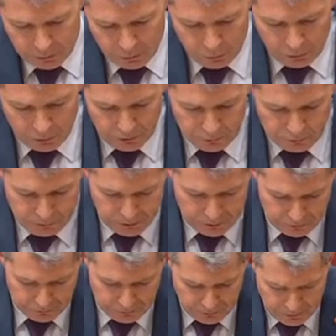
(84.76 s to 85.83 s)
who is
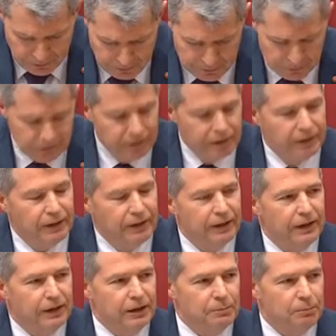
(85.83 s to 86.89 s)
Mark's father.
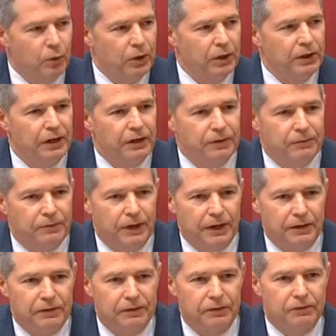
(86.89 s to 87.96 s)
And he pointed out the
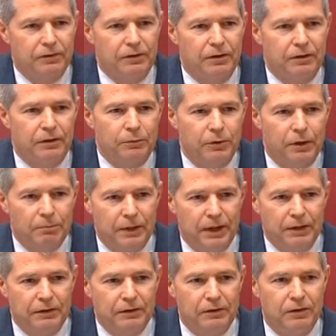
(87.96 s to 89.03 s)
fact that right
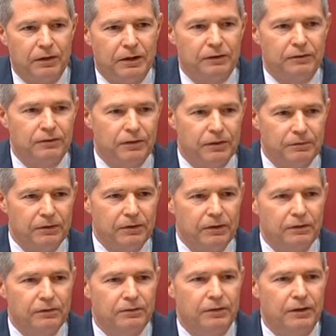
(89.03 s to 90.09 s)
back in the
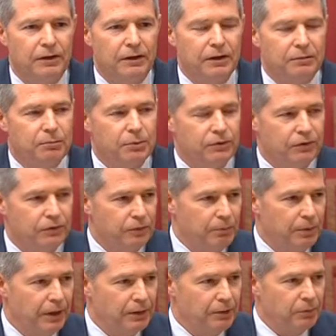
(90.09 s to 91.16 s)
1970s, he'd
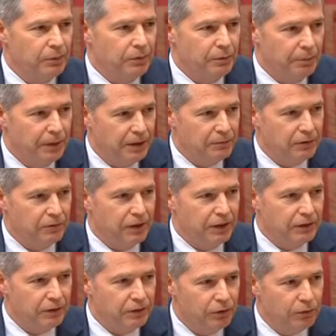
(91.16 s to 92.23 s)
participated with the Department of
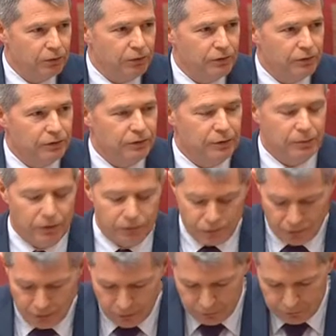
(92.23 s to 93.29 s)
Agriculture and some of the
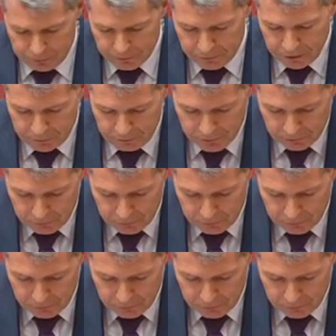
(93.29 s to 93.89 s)
trials my dad had been